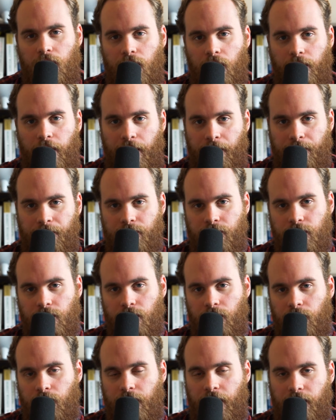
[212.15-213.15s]
Okay,
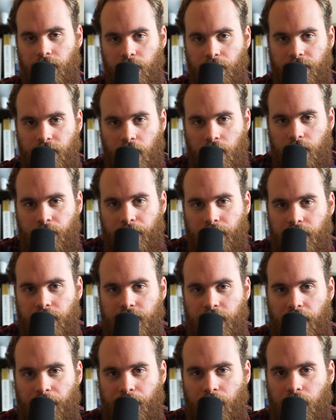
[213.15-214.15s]
so now that we've talked about the
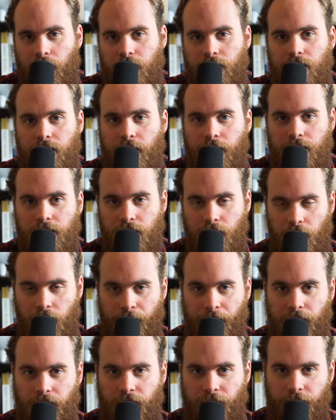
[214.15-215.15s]
time cost, let's talk
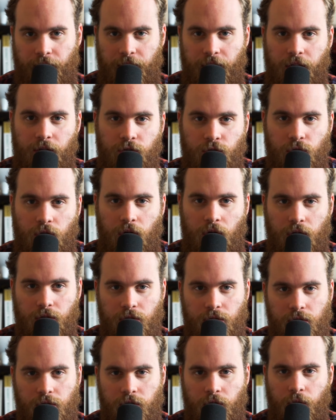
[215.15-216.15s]
about the financial
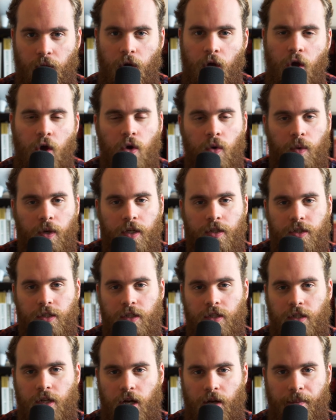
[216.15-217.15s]
cost. So we're not just
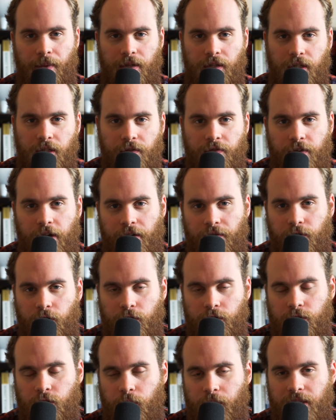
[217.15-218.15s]
going to talk about the
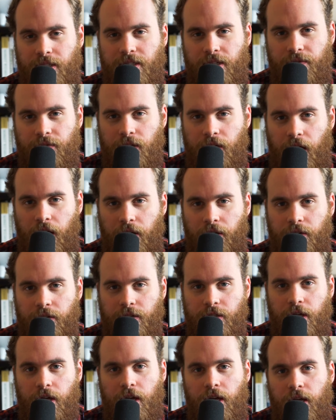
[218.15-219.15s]

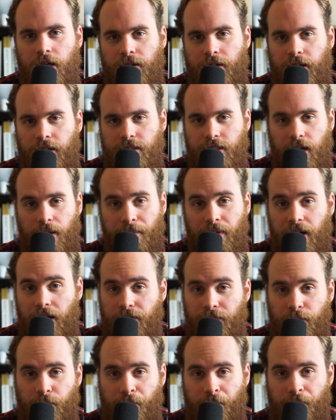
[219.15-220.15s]
$527 that's coming out
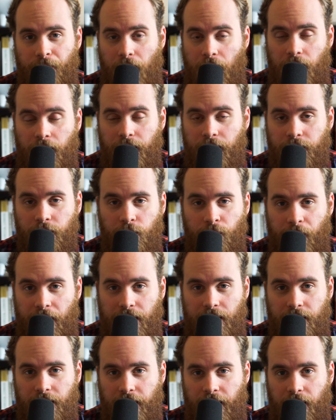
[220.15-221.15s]
of your pocket, your
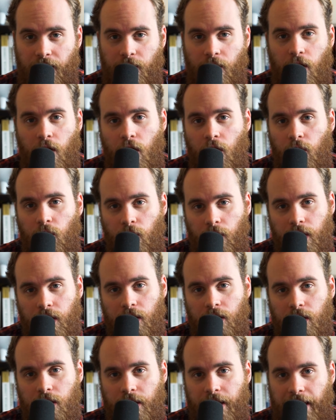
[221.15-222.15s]
bank account. We're going
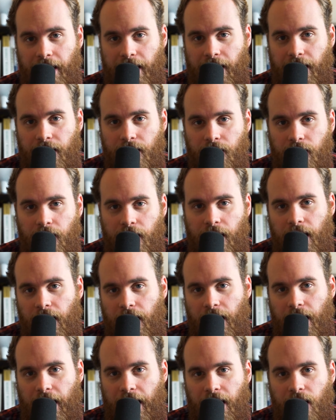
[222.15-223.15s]
to look at
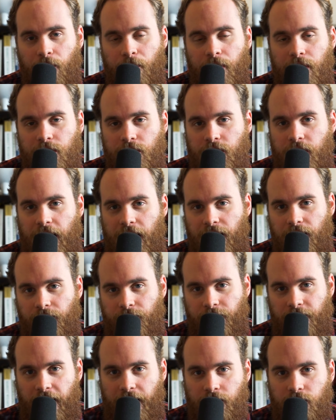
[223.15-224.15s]
how much that
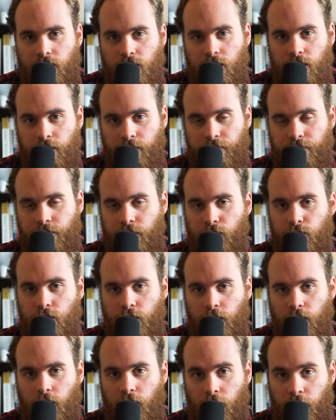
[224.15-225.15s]
affects your
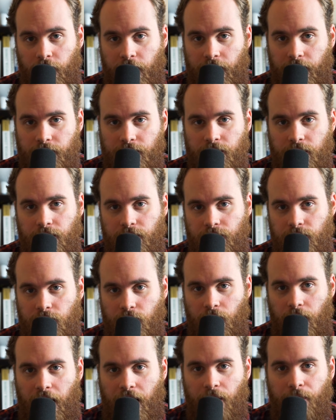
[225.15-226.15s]
future earnings.
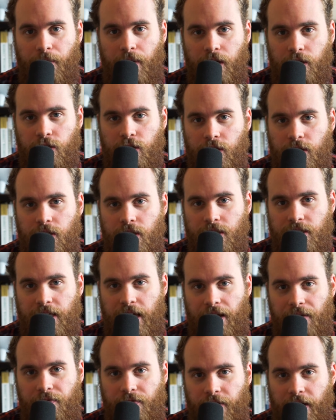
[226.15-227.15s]
So how much does
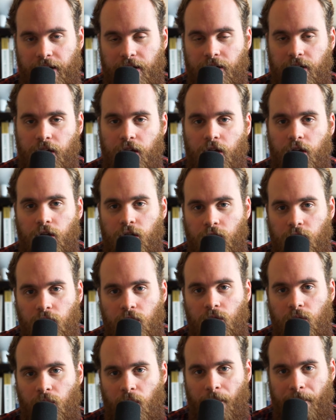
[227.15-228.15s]
that affect
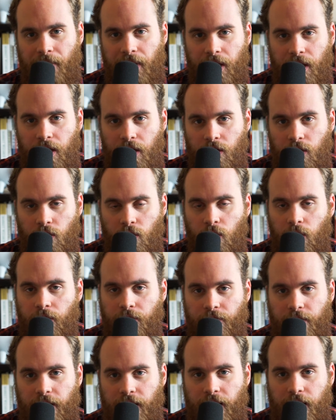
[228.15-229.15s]
you meeting your
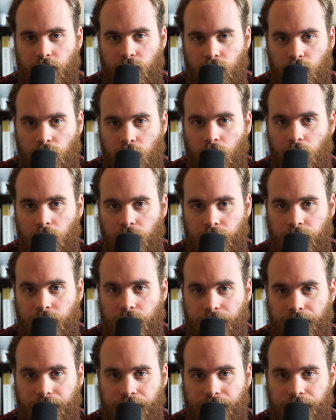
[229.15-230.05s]
financial goals?